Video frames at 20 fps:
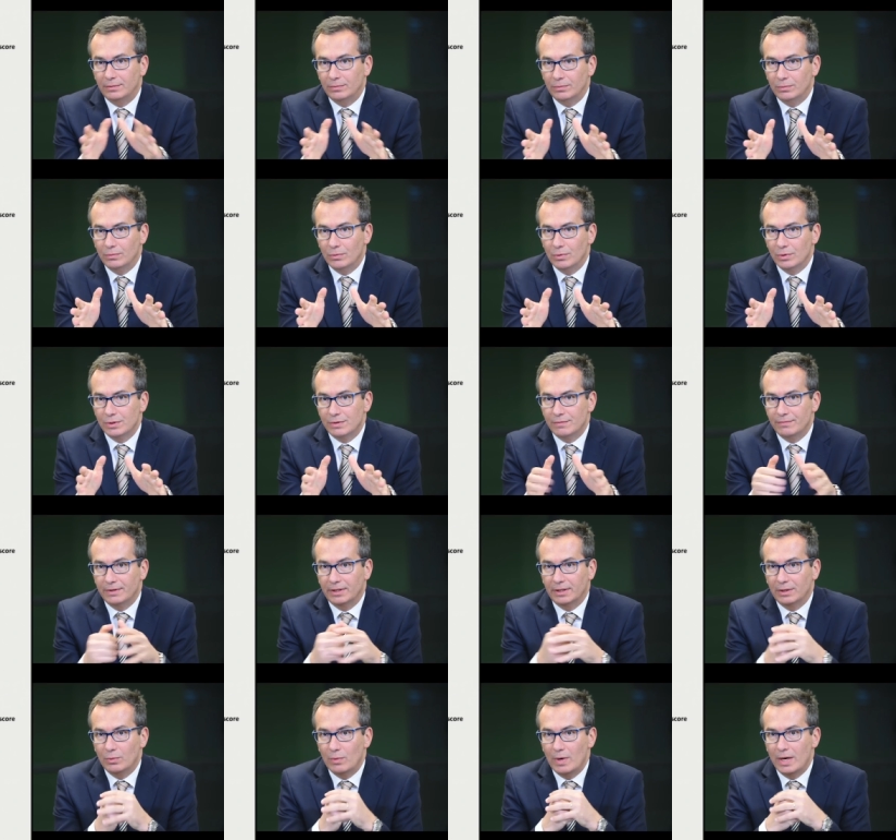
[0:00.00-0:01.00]
was
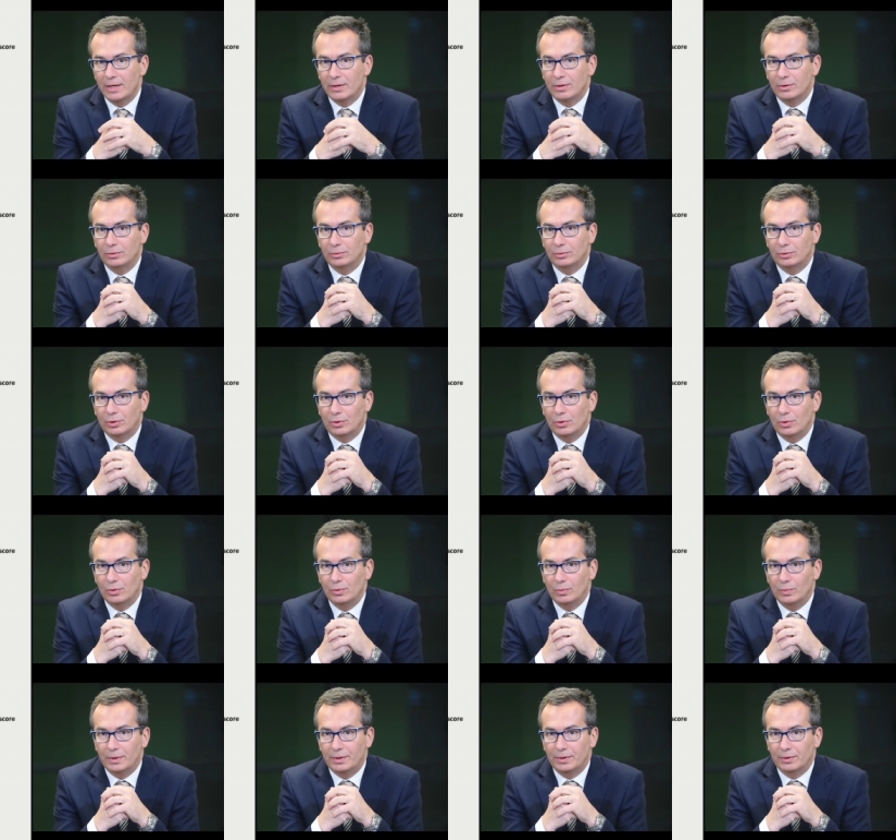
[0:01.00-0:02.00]
very well controlled
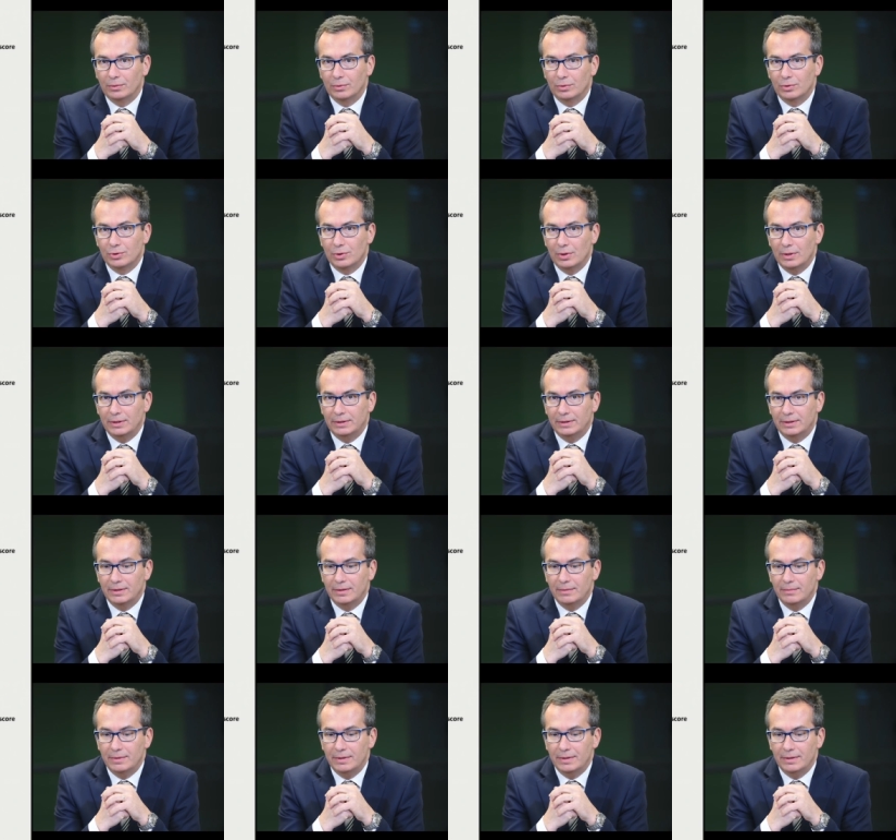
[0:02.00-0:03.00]
with
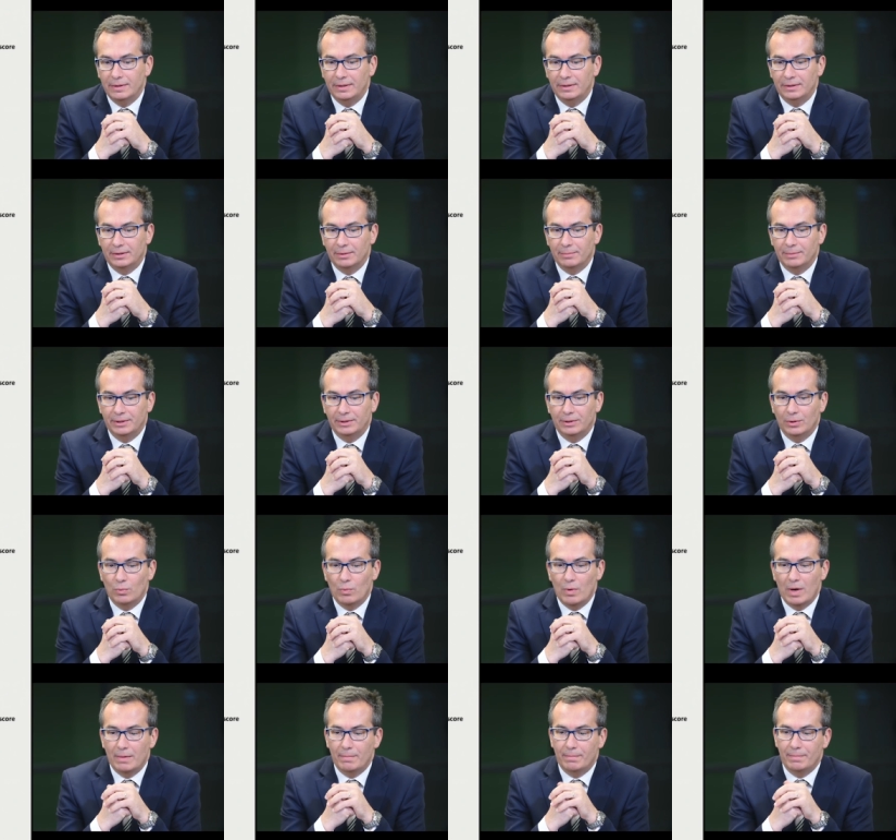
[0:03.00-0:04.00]
ruxolitinib in intermediate
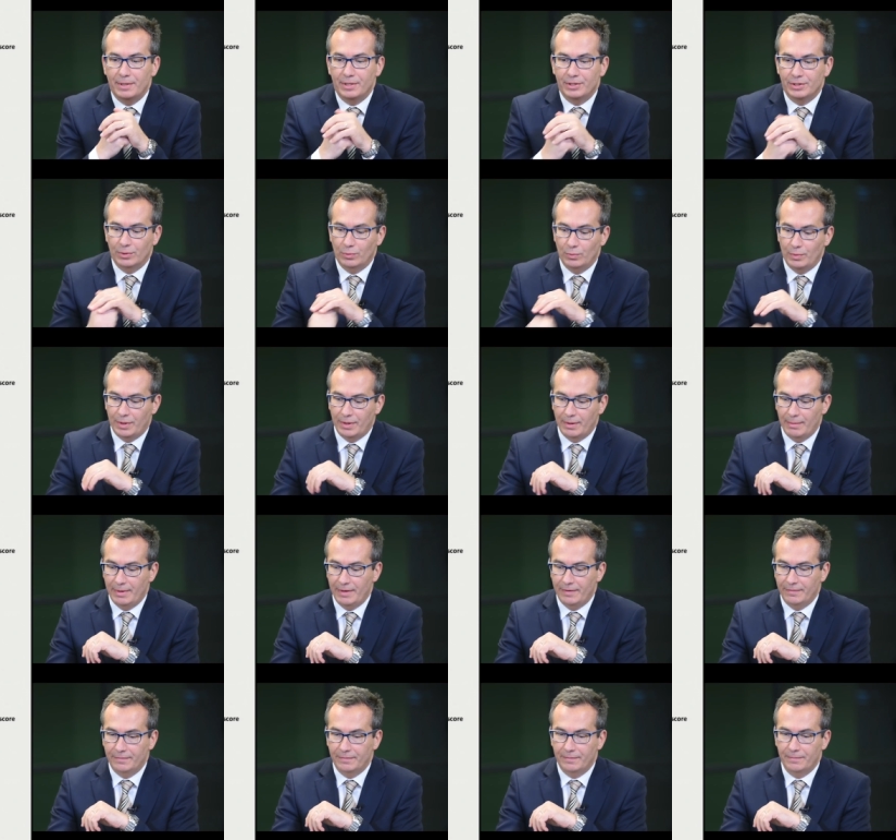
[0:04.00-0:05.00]
1 patient with MF.